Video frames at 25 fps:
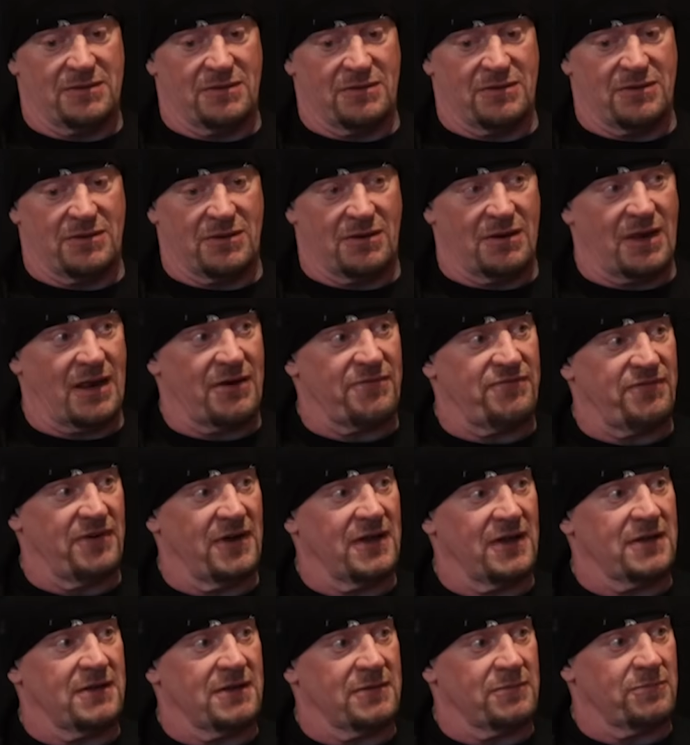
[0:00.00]
they're, they're a lot of
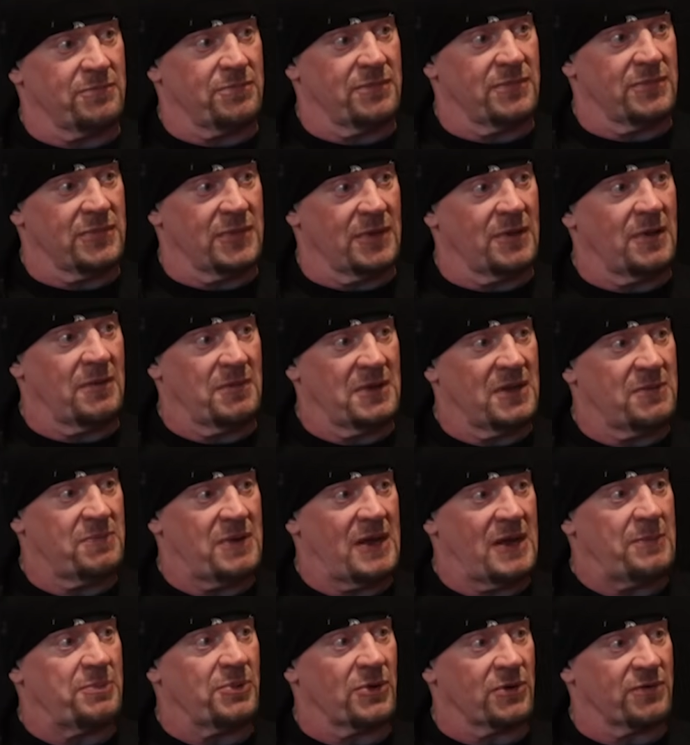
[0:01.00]
fun. I mean, the
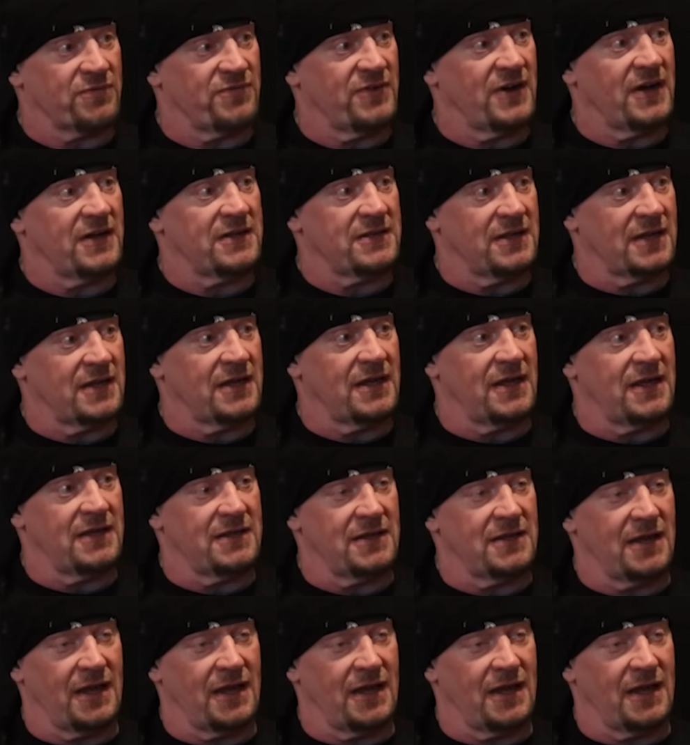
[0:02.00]
people are fun and